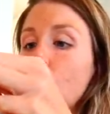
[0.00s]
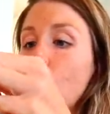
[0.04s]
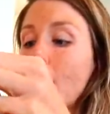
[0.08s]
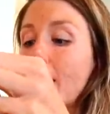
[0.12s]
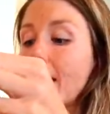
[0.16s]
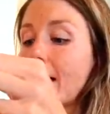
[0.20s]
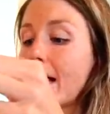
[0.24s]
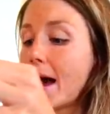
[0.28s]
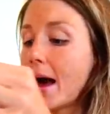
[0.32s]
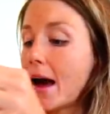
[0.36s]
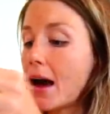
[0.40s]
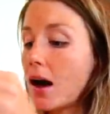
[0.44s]

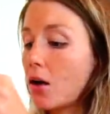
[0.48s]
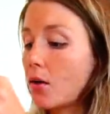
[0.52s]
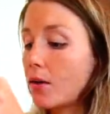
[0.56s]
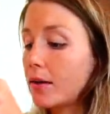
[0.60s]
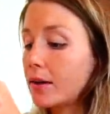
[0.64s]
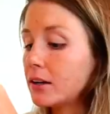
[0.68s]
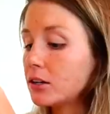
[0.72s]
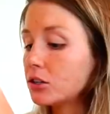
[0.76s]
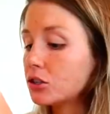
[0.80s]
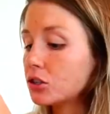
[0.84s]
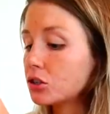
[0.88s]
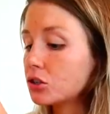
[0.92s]
way out,
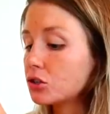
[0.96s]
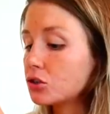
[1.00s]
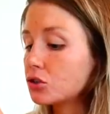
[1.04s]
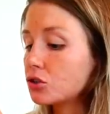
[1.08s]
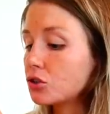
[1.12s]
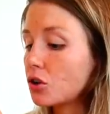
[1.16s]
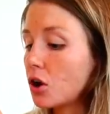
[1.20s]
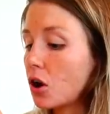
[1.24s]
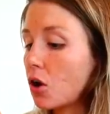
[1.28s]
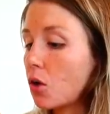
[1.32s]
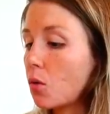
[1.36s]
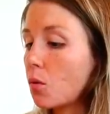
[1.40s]
and it's just
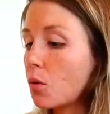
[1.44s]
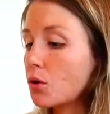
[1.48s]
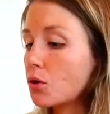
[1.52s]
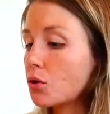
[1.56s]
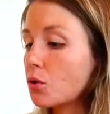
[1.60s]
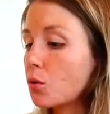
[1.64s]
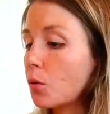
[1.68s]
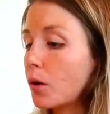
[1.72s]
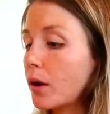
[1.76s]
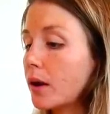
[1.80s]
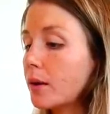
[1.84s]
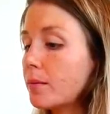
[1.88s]
so
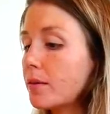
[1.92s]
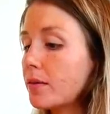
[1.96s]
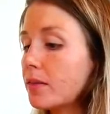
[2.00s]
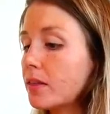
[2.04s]
annoying.